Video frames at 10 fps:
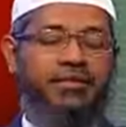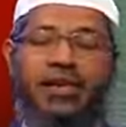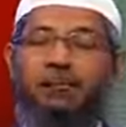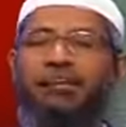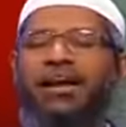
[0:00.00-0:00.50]

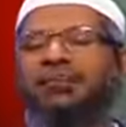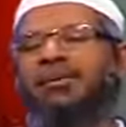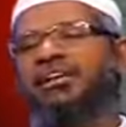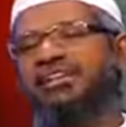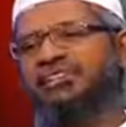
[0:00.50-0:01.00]
the
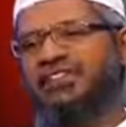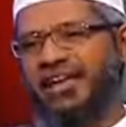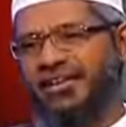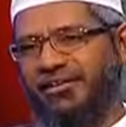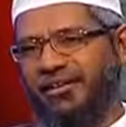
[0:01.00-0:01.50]
compatibility is
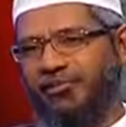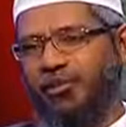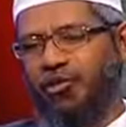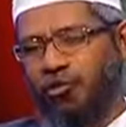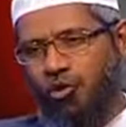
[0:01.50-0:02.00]
there
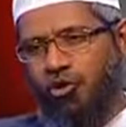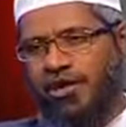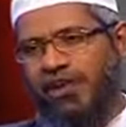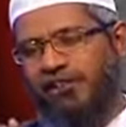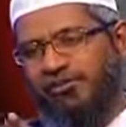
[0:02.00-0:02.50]
because the
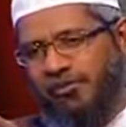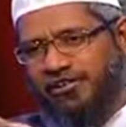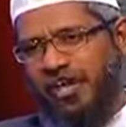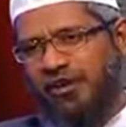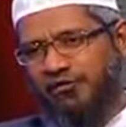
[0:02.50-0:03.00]
Konkani have a
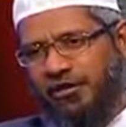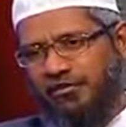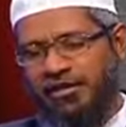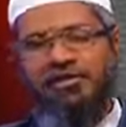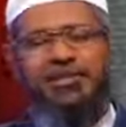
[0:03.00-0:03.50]
different style of
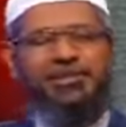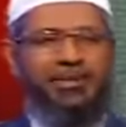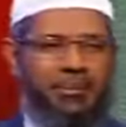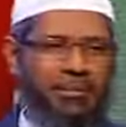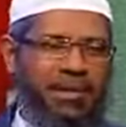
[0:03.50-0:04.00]
living,
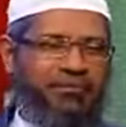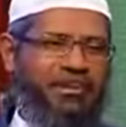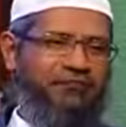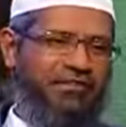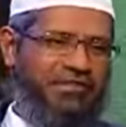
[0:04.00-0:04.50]
the Maiman
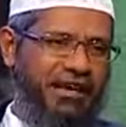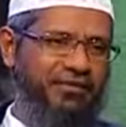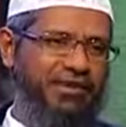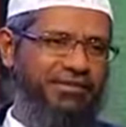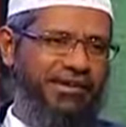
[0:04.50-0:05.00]
have a different
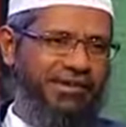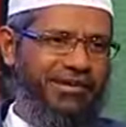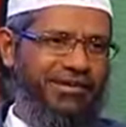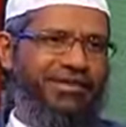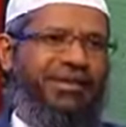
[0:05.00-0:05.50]
style of
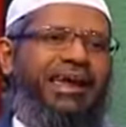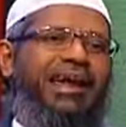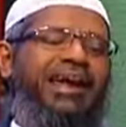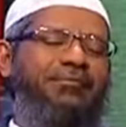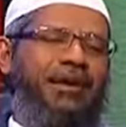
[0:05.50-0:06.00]
living, the
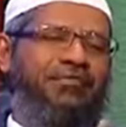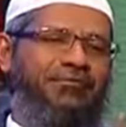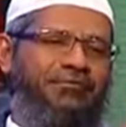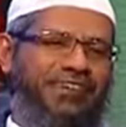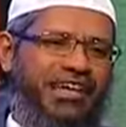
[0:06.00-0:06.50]
Keralite may
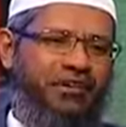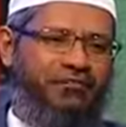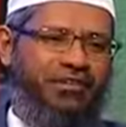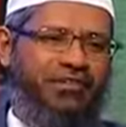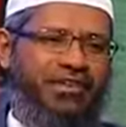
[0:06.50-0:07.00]
have a different style
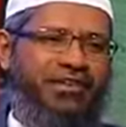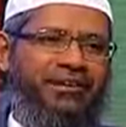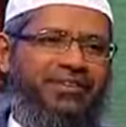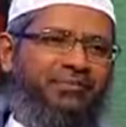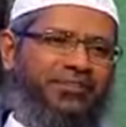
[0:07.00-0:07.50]
of living,
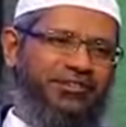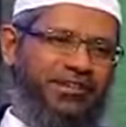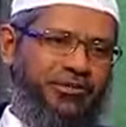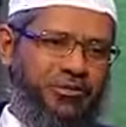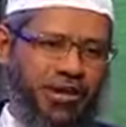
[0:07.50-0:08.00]
the
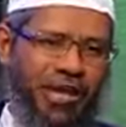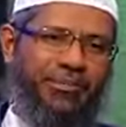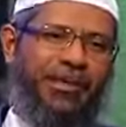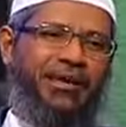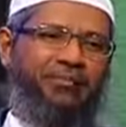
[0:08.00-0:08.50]
person, UK
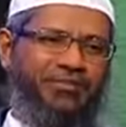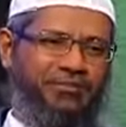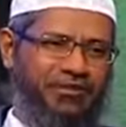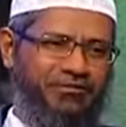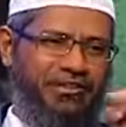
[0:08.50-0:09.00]
American
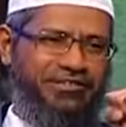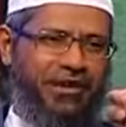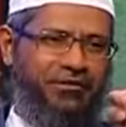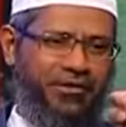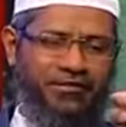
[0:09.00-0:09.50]
person, a different
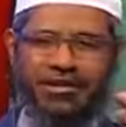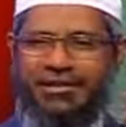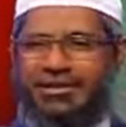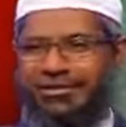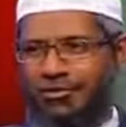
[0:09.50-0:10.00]
style of
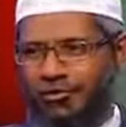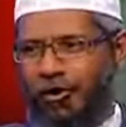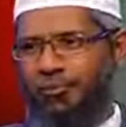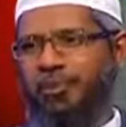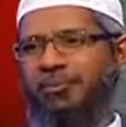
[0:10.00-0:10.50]
living, the
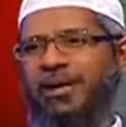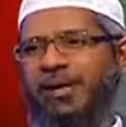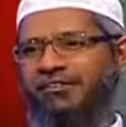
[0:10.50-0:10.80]
European may